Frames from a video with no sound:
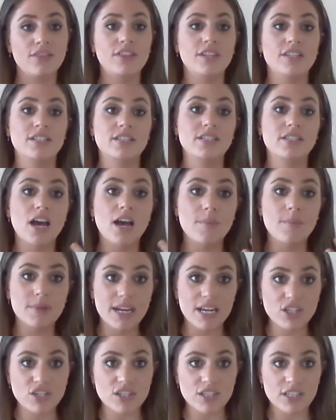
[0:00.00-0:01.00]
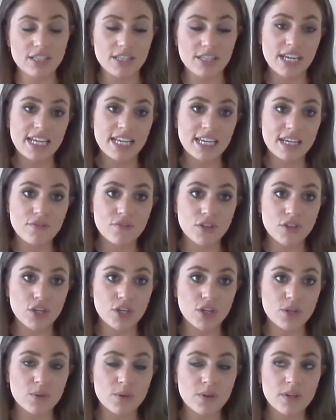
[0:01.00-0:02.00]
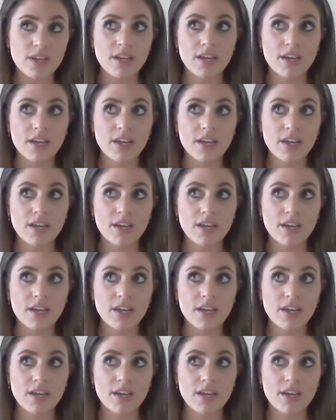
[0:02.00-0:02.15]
the determination that they give you,